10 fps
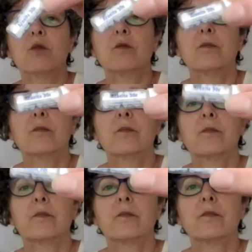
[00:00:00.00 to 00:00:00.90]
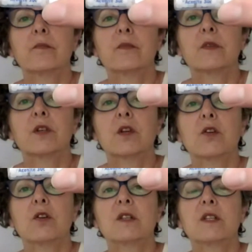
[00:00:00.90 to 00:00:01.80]
on, so
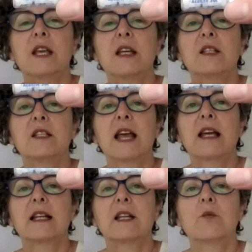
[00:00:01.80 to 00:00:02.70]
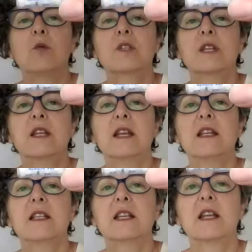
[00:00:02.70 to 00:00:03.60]
you can see exactly what's in
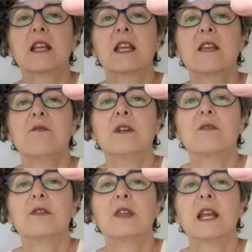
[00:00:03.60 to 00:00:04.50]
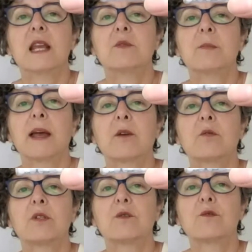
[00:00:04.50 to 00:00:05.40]
it, even if the name's
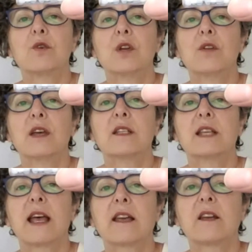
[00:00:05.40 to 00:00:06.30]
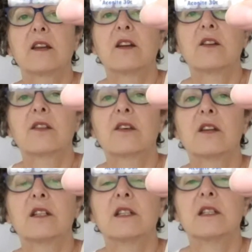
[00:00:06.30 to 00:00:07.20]
backwards for you. That's aconite
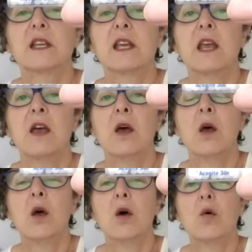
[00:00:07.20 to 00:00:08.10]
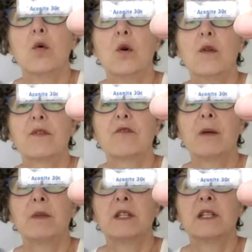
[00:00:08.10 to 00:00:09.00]
30C. All of the
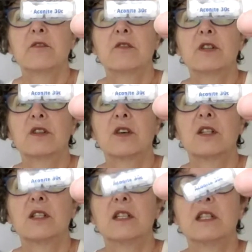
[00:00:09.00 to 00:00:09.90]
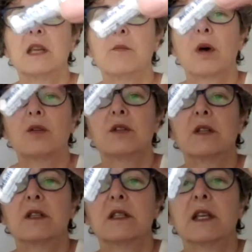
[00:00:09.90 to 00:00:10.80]
remedies are at a 30C
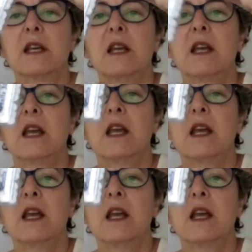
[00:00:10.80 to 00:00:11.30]
potency,